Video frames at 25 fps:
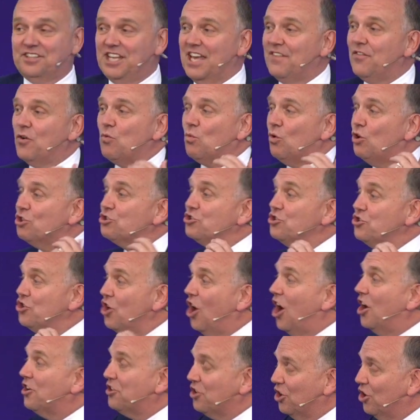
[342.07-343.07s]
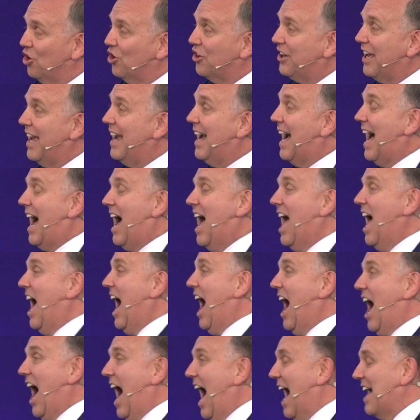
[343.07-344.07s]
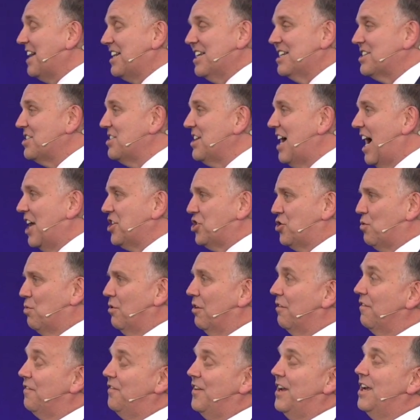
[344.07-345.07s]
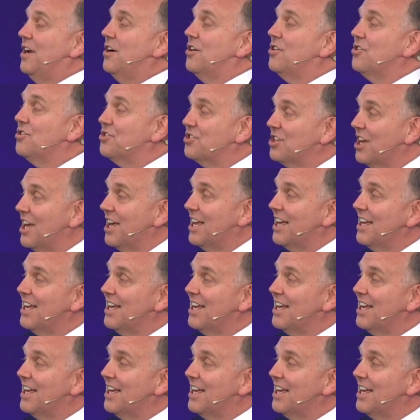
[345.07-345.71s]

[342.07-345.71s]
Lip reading: David was not looking at his natural fears.